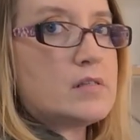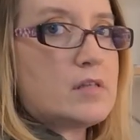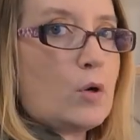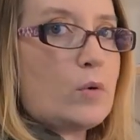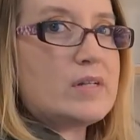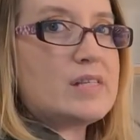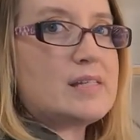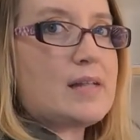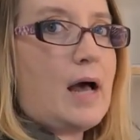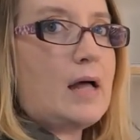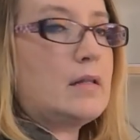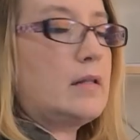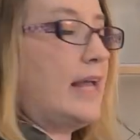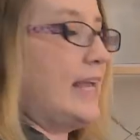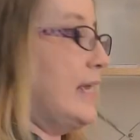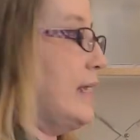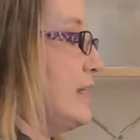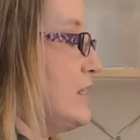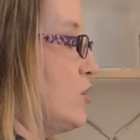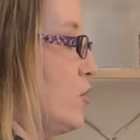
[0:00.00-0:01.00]
So it's not
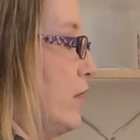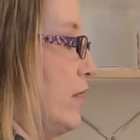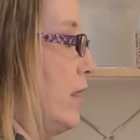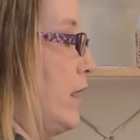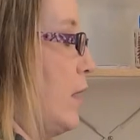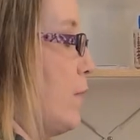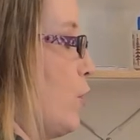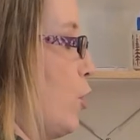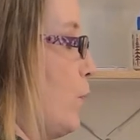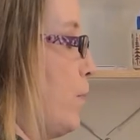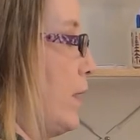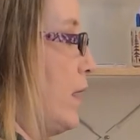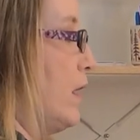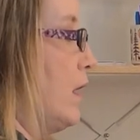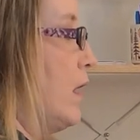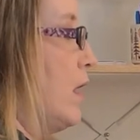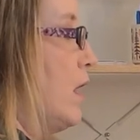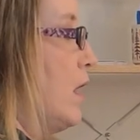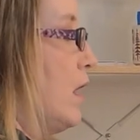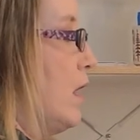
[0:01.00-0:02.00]
like it's gonna come open.